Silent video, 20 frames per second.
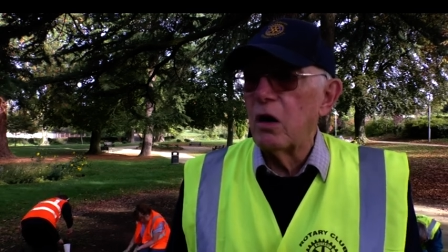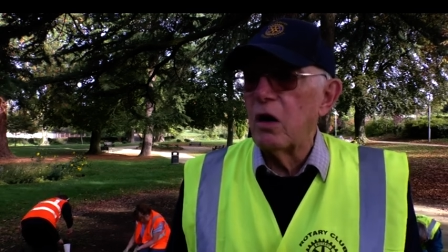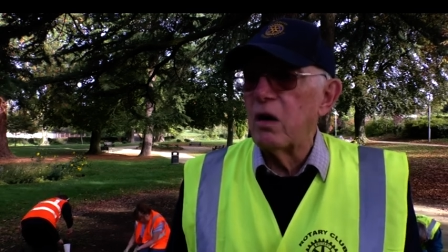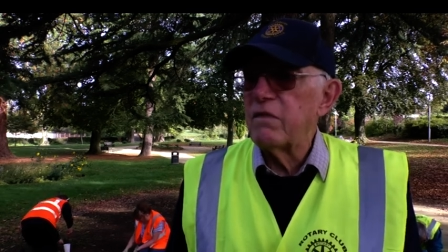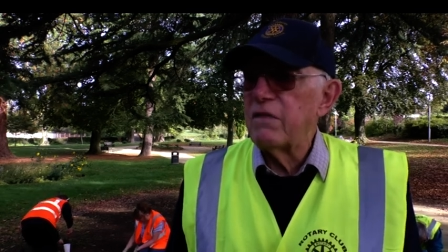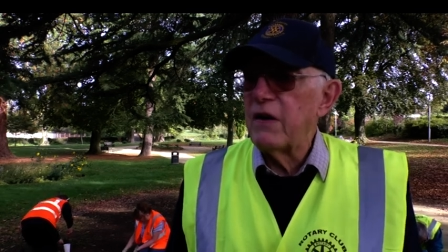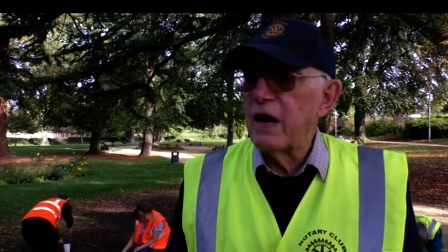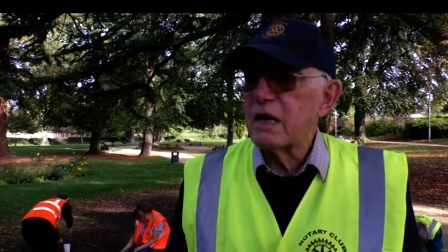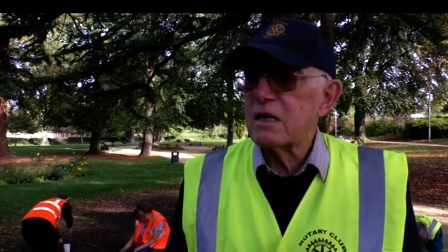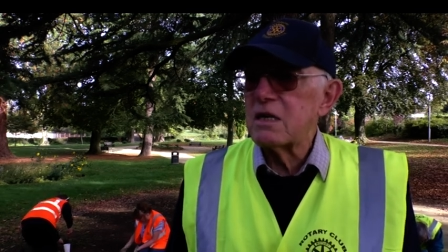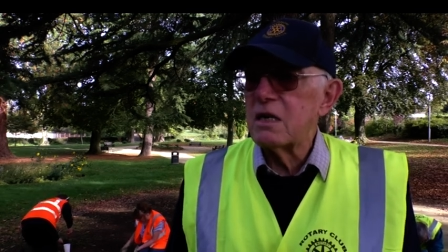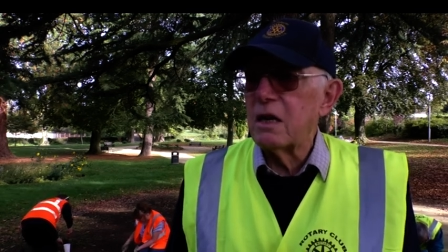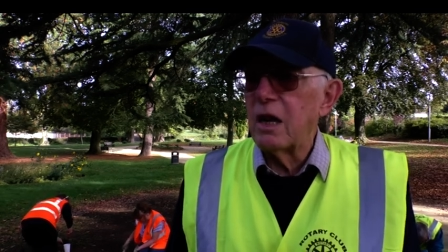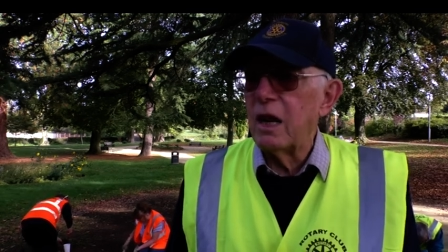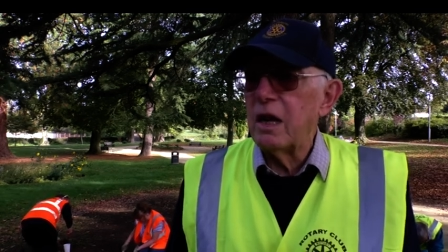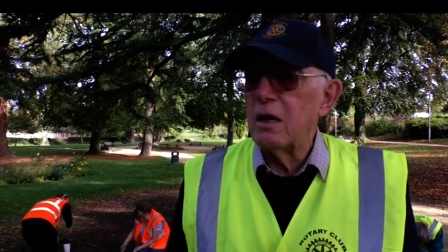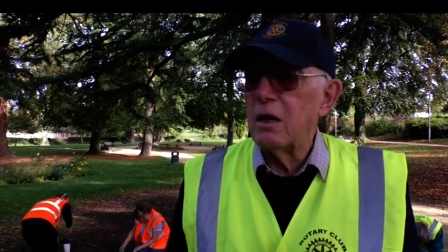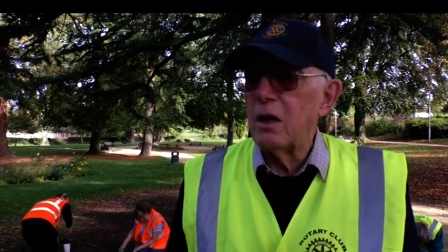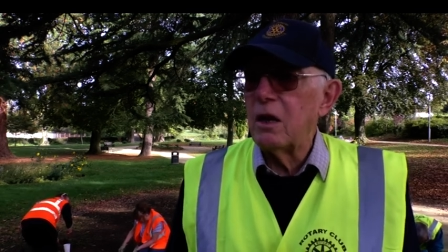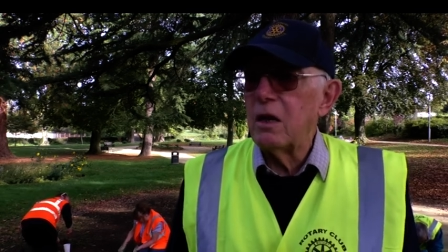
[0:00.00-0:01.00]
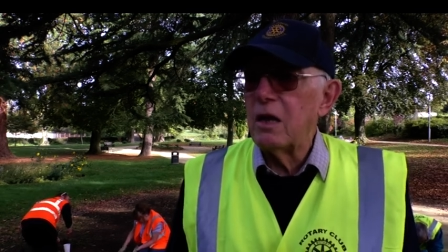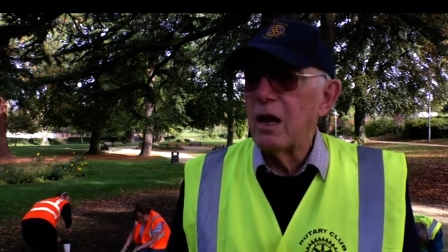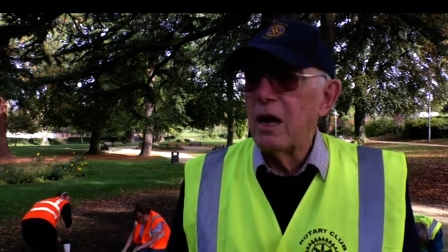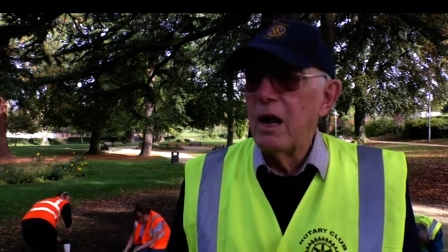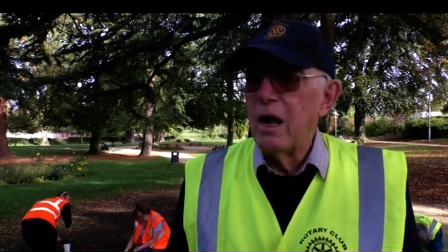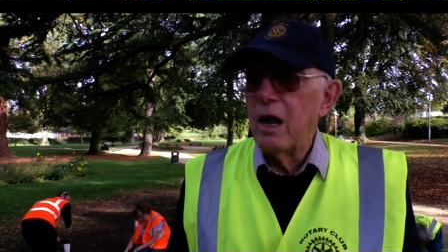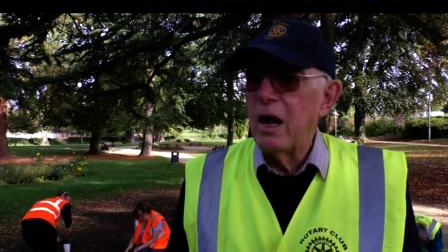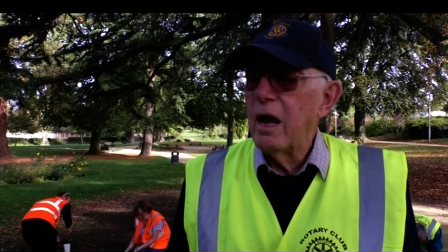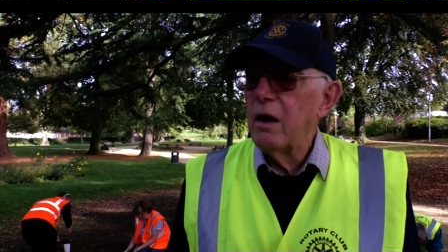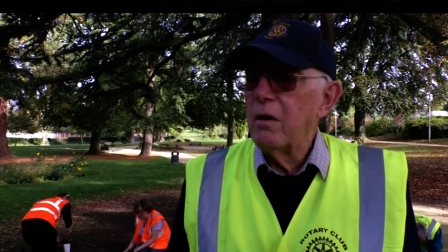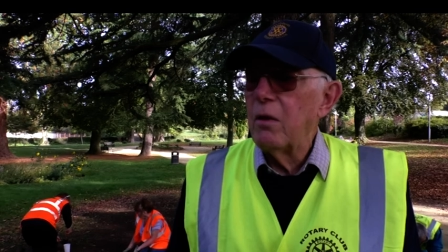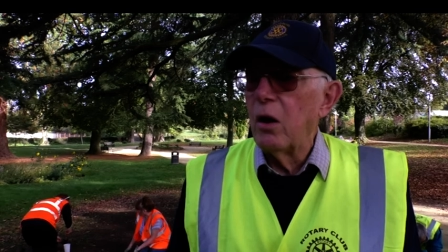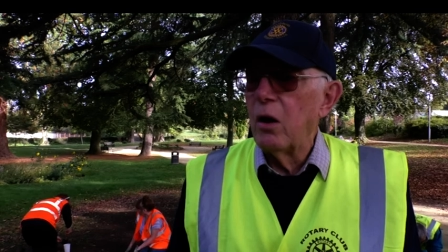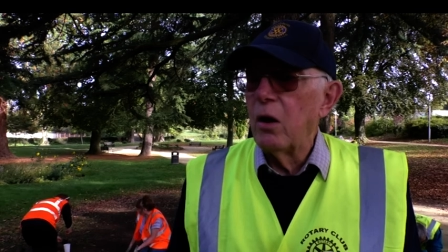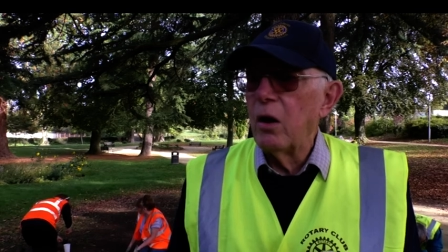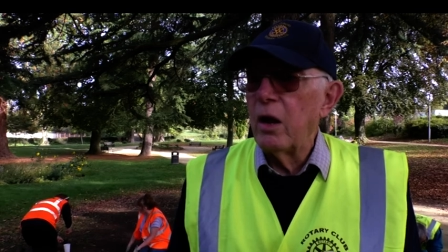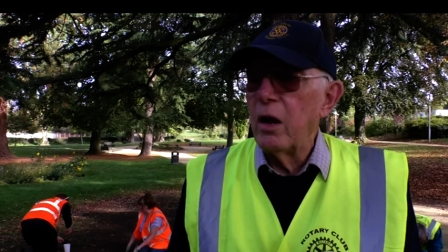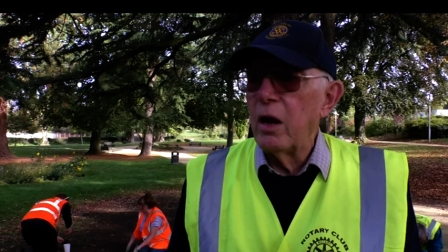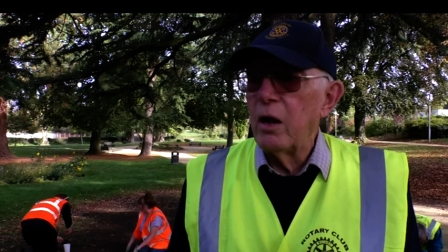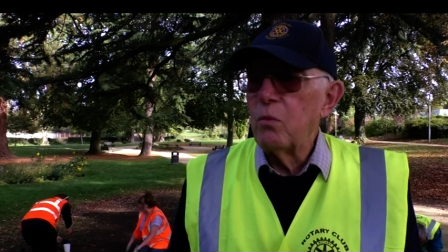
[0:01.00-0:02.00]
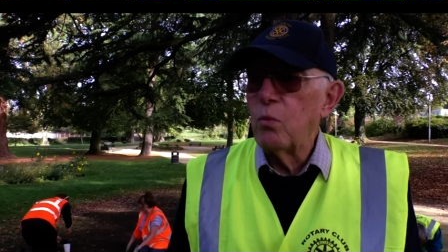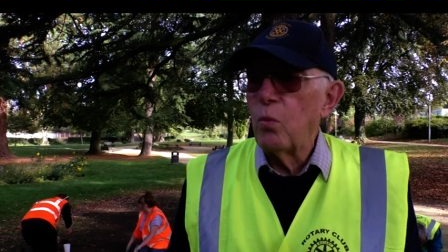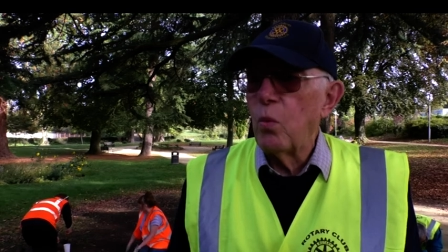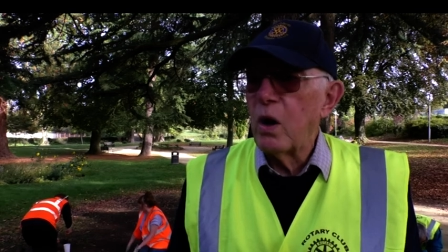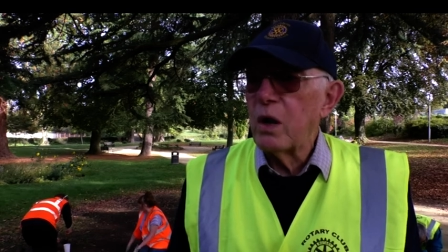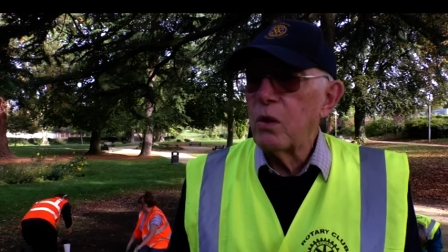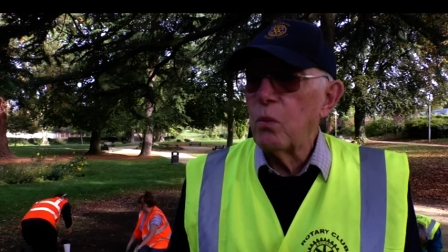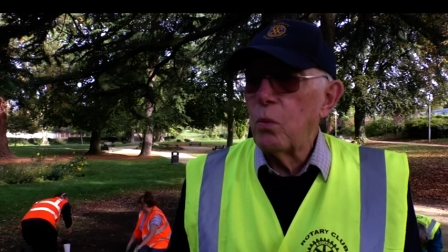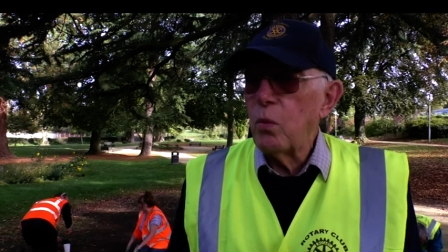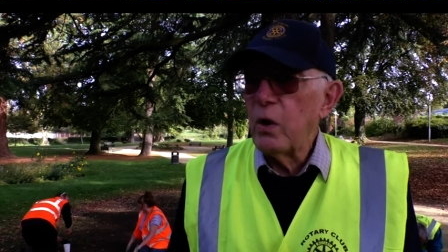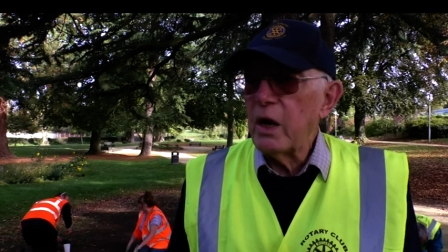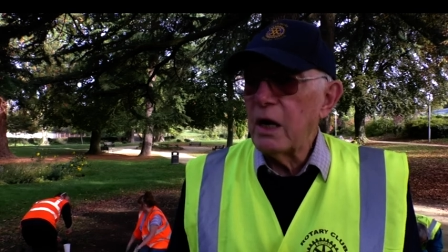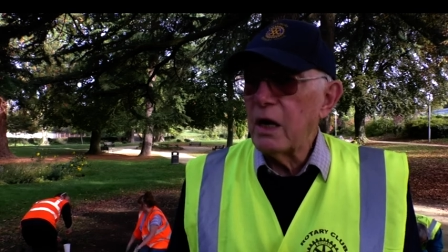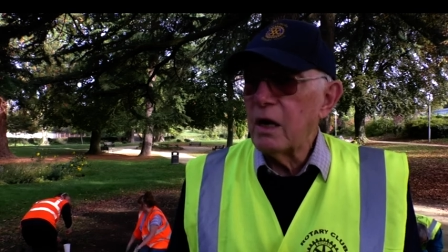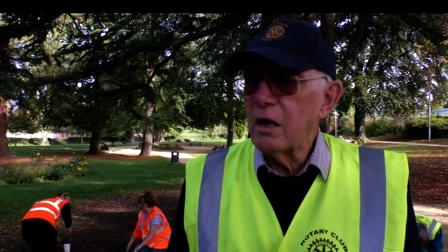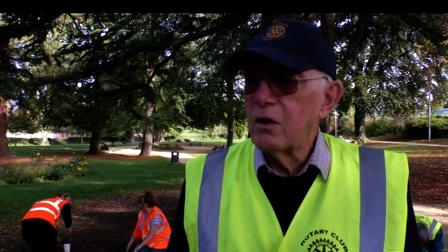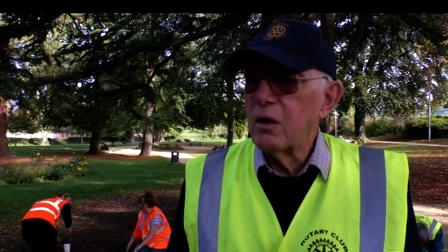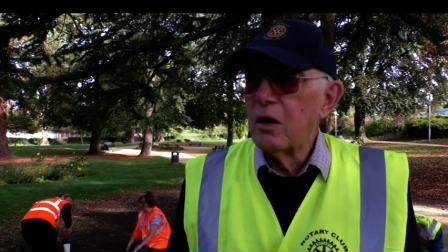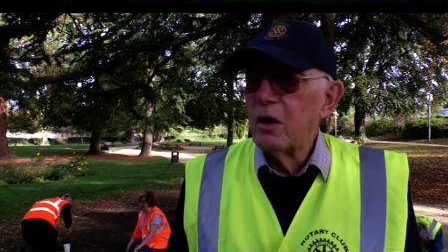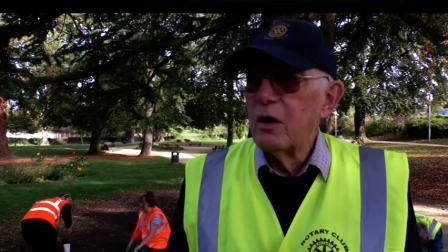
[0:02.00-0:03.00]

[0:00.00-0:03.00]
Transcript: are vaccinated in one week